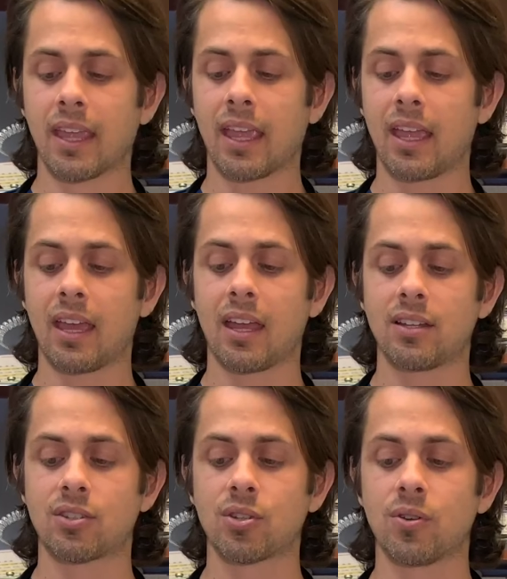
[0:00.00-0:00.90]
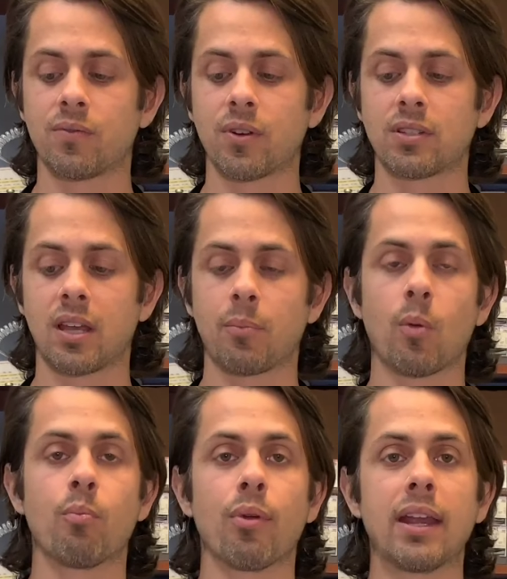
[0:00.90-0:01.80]
And so, for example,
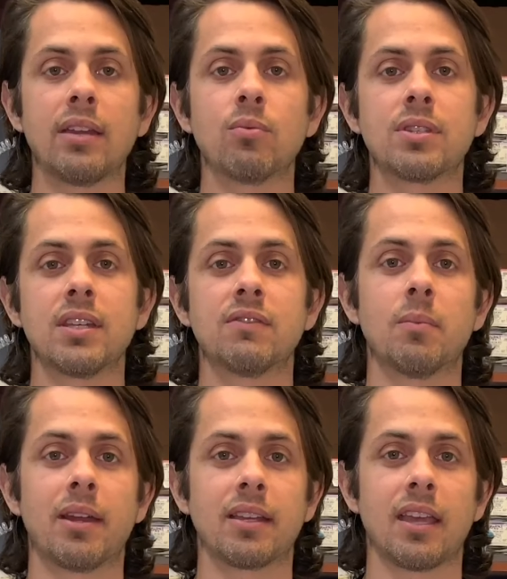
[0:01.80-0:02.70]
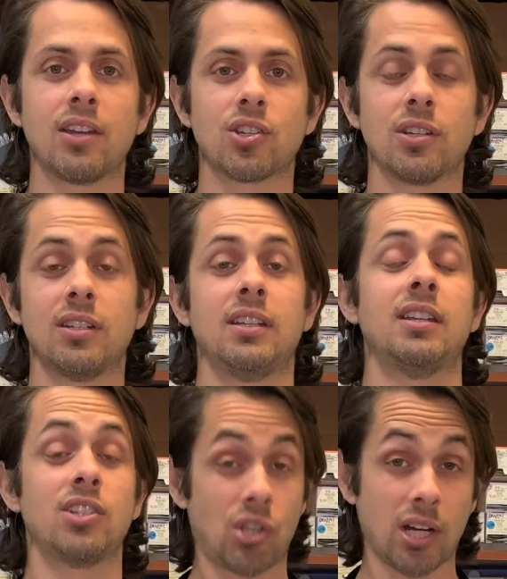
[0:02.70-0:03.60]
Brady received a medication, an
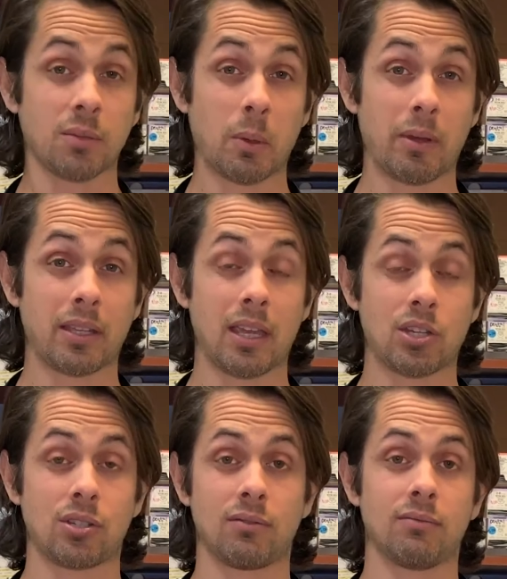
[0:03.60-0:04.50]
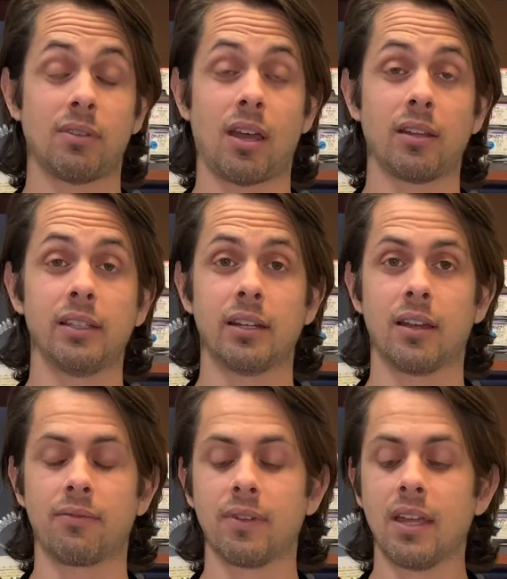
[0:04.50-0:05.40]
injectable medication, oddly
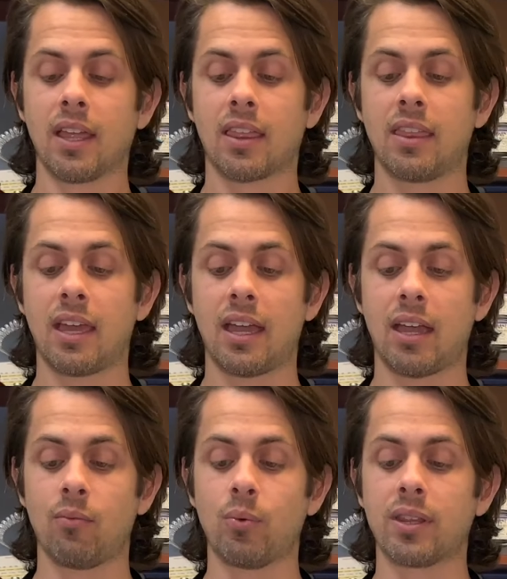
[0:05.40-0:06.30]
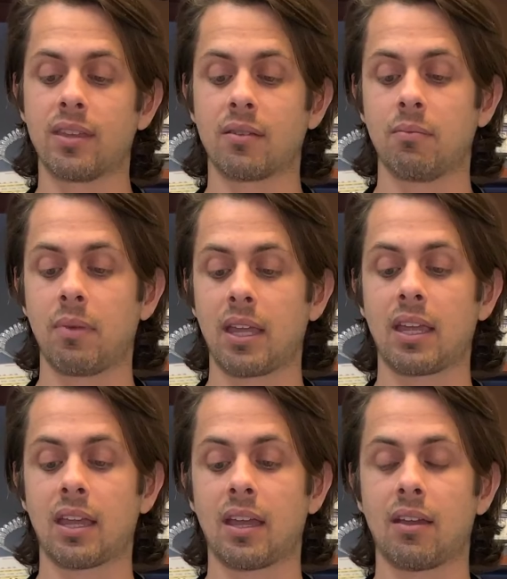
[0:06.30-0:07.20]
enough, that we think may
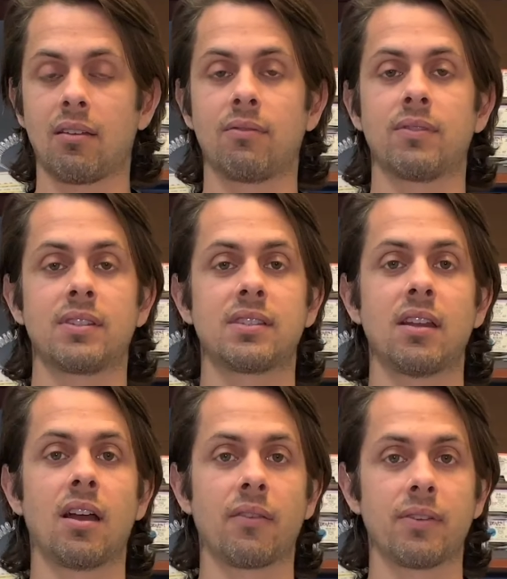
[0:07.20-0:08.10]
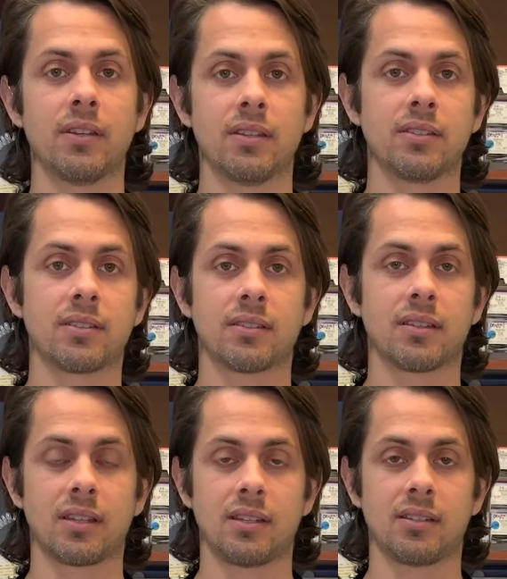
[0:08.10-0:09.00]
have set off his
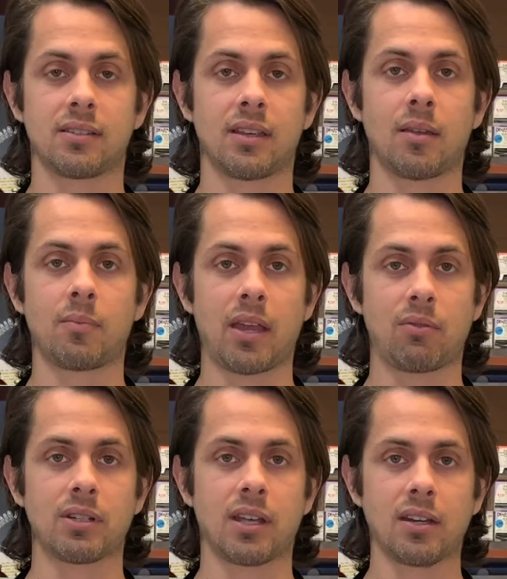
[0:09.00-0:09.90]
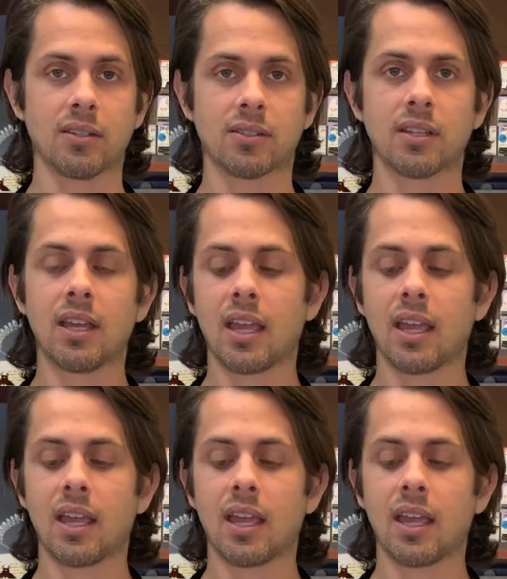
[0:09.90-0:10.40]
pancreatitis.